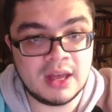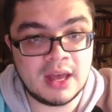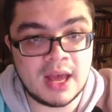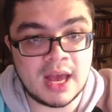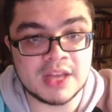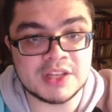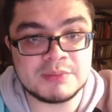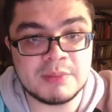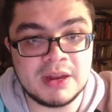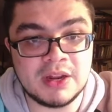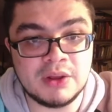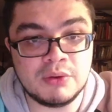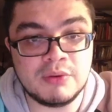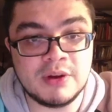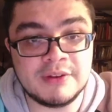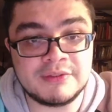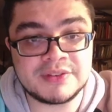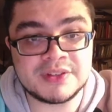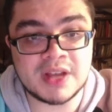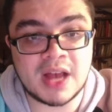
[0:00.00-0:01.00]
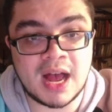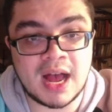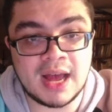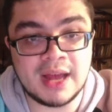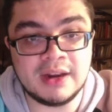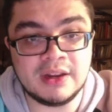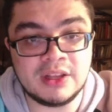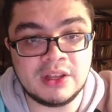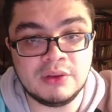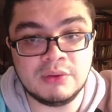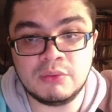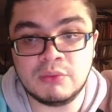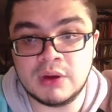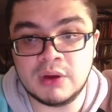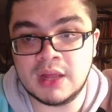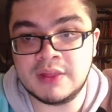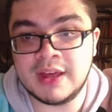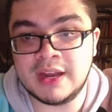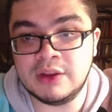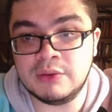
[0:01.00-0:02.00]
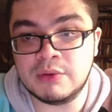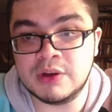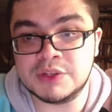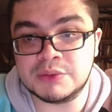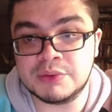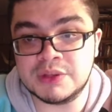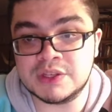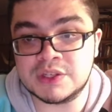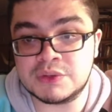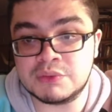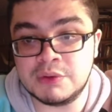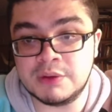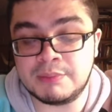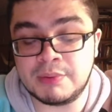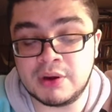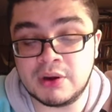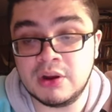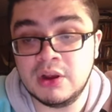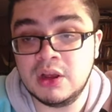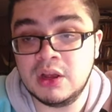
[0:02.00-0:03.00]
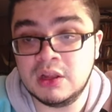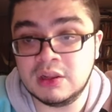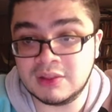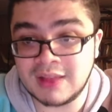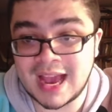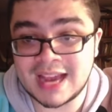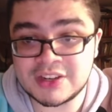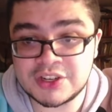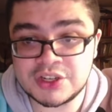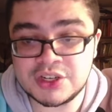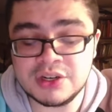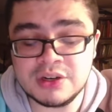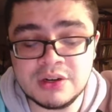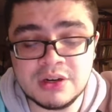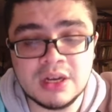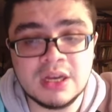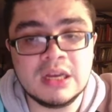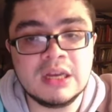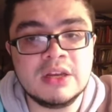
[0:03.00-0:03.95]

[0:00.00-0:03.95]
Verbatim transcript: as many whiffs on he that he was with his sweeper last year.